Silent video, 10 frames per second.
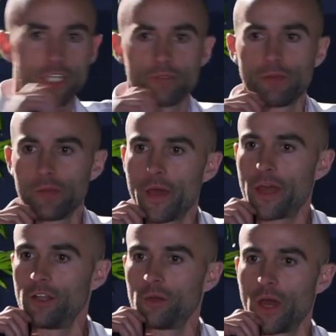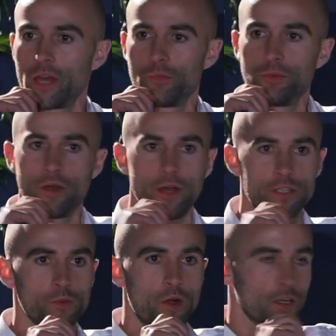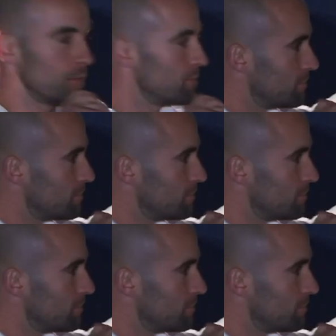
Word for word: give my panel a round of applause. Welcome.